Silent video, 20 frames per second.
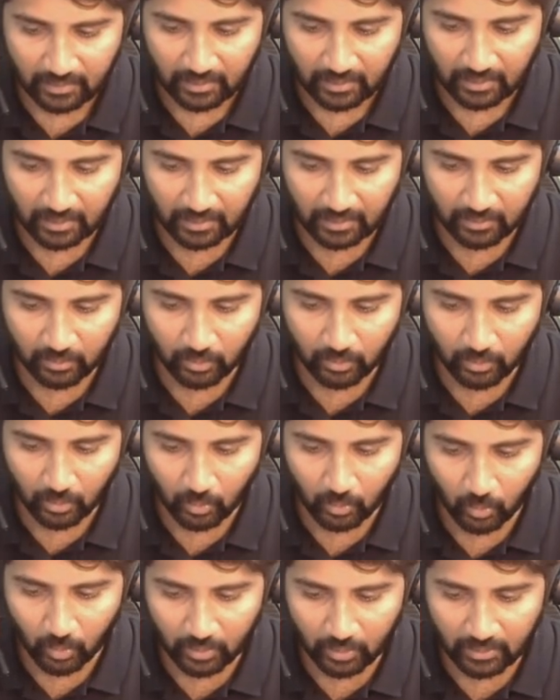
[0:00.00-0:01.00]
and
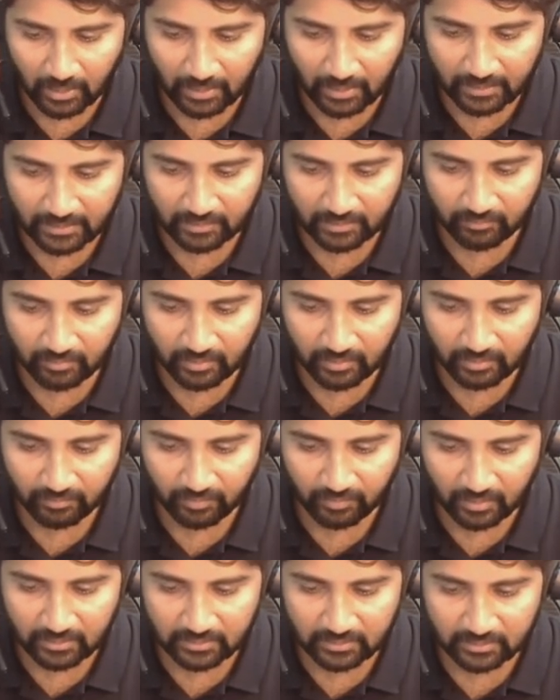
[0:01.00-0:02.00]
load_dotenv
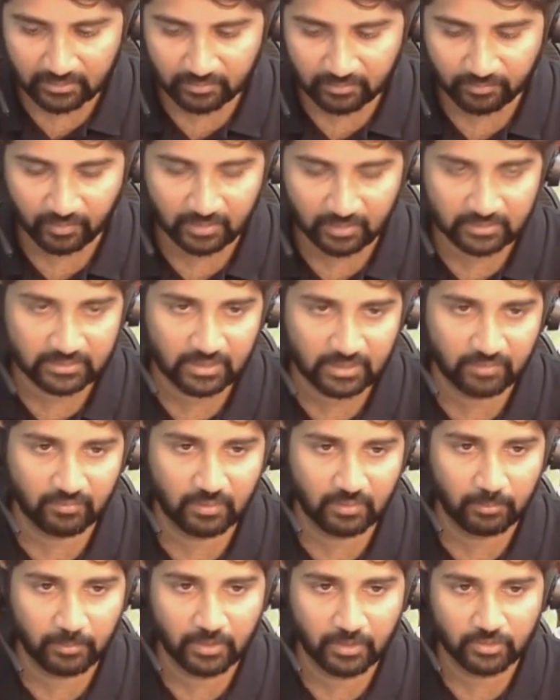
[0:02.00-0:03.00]
func function
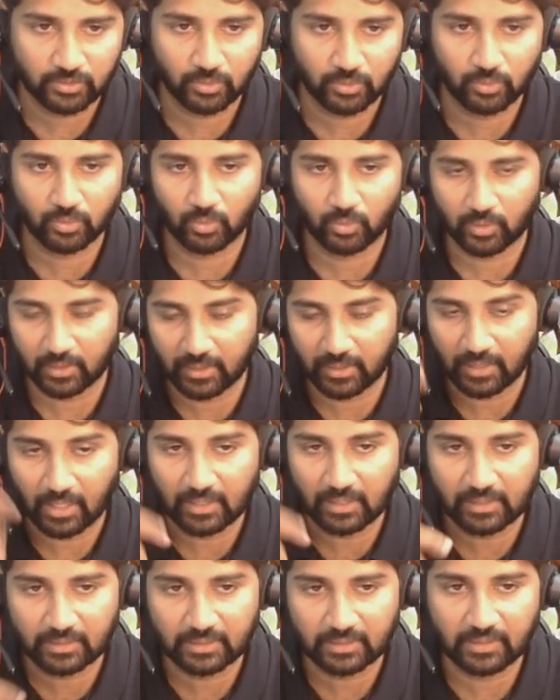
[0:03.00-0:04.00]
will make sure to read
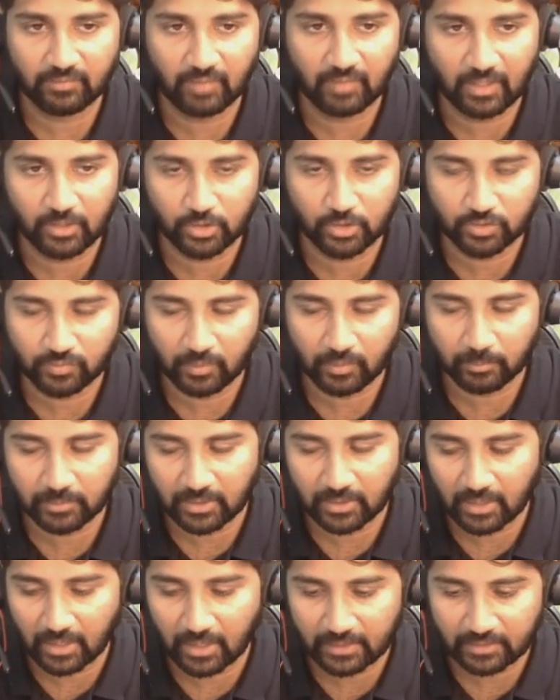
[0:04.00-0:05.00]
all the key values from
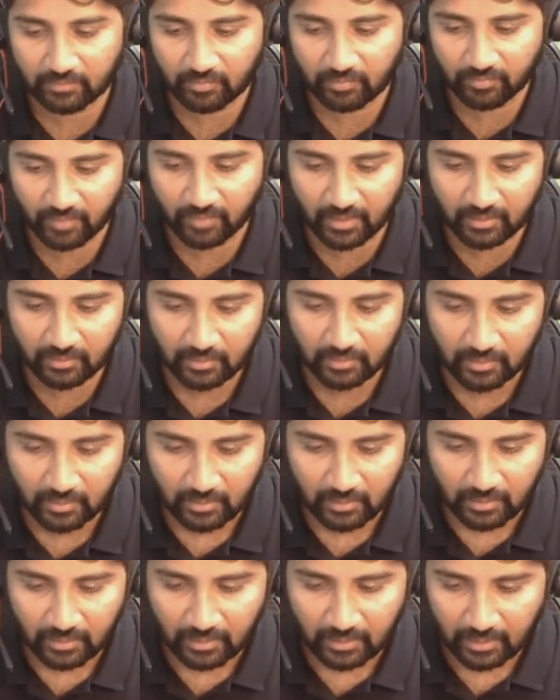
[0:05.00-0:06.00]
the .env file
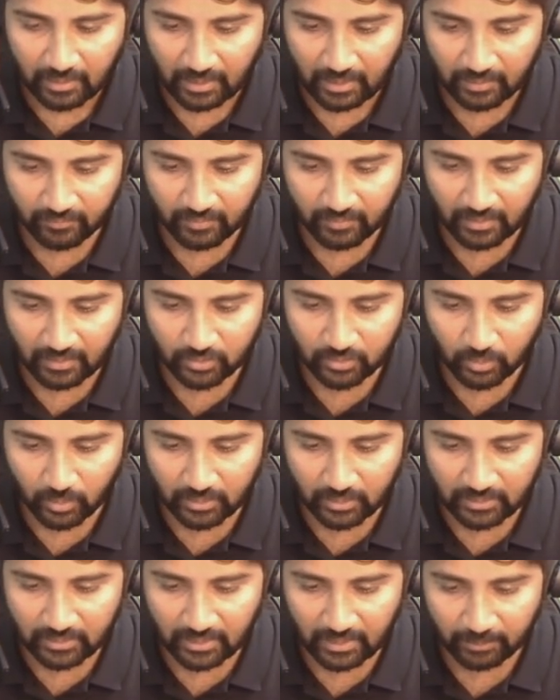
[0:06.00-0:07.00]
and we are
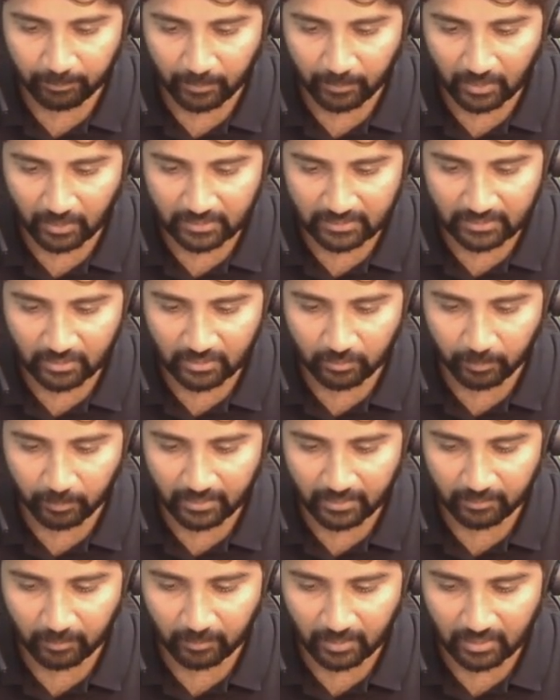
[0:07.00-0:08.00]
storing the project
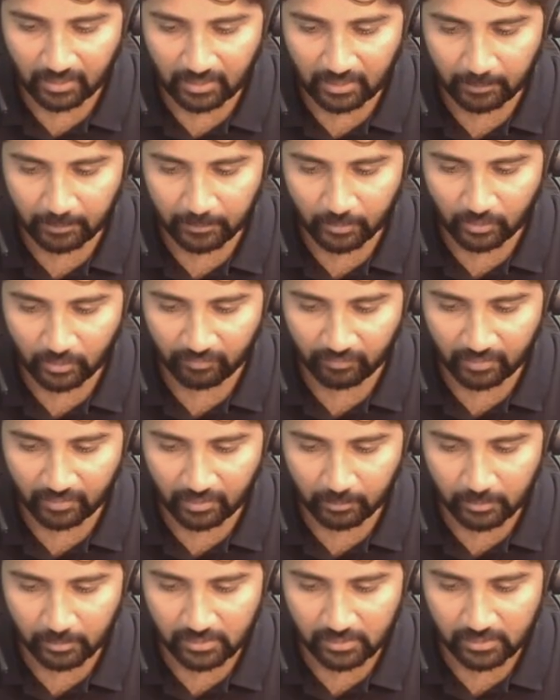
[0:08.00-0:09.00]
endpoint model name into the
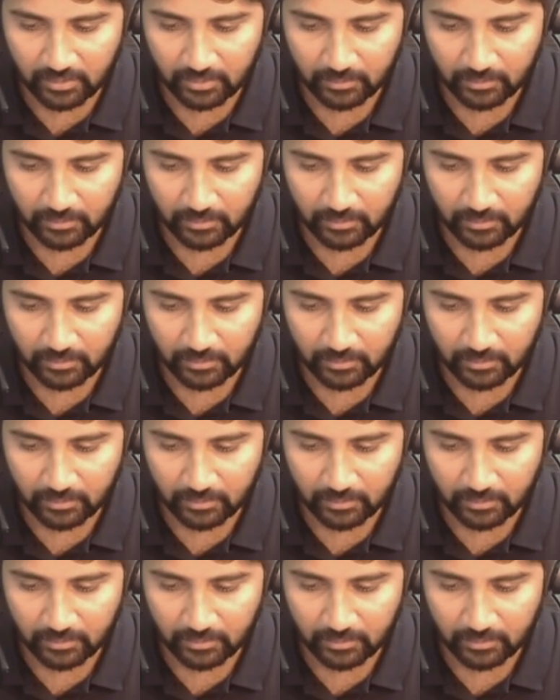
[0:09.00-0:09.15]
variables